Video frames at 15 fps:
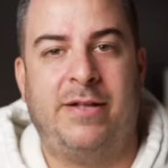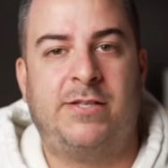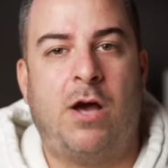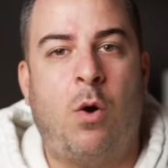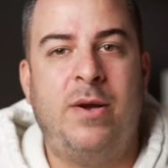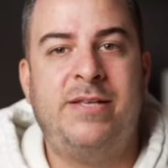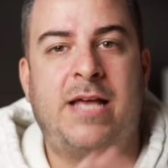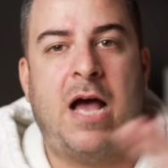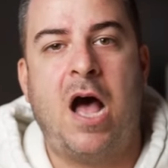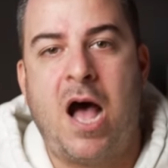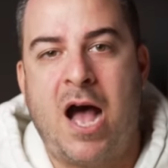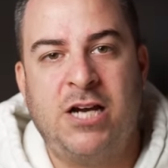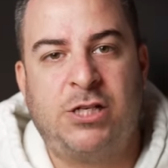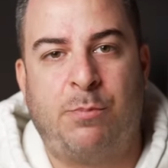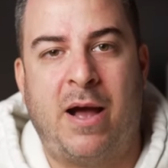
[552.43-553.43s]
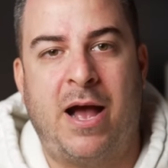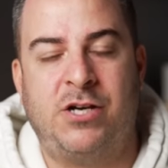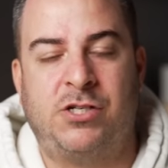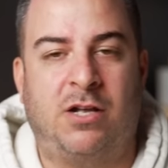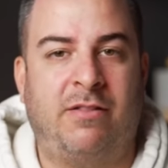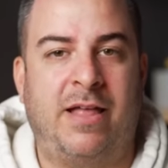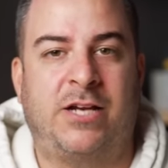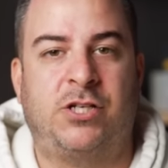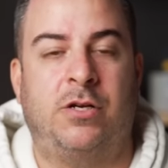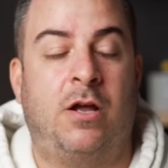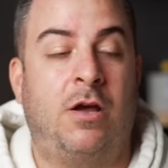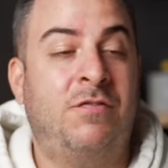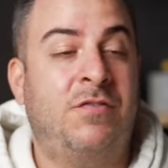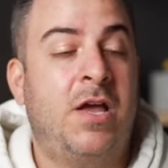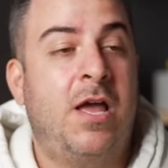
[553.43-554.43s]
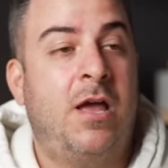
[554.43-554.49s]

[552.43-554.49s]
It's always a hodgepodge collection of